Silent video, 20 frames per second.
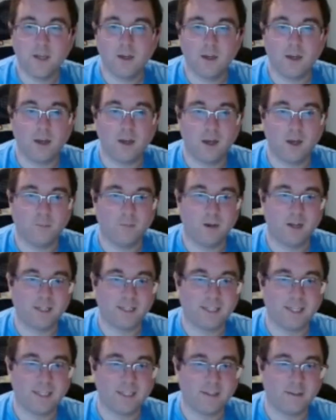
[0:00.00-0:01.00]

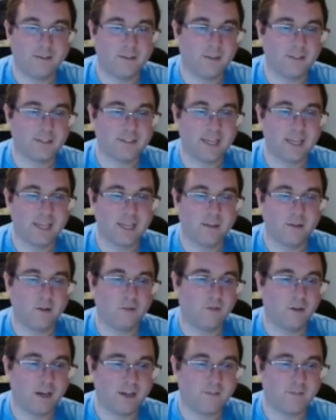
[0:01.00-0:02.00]
Again, this had a
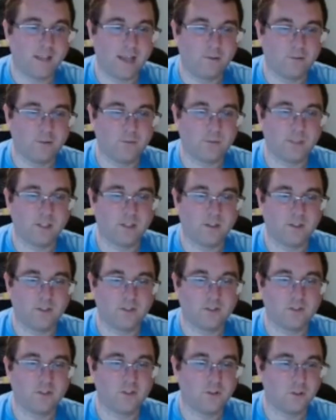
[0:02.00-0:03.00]
lot of that was
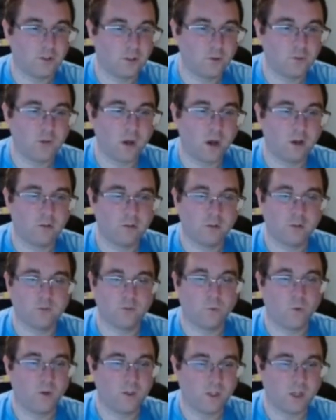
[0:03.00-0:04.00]
because $2,
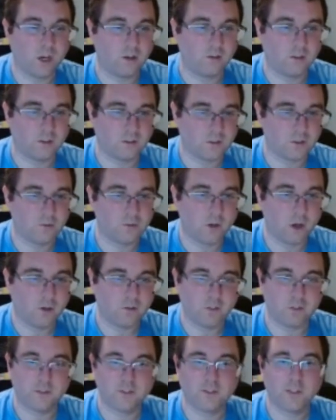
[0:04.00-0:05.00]
$1,
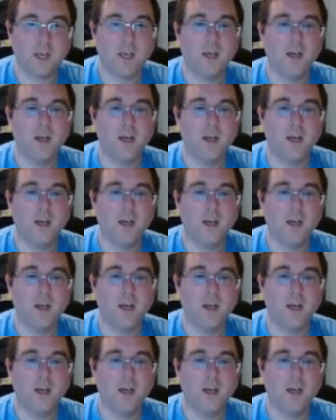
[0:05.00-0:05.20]
$2.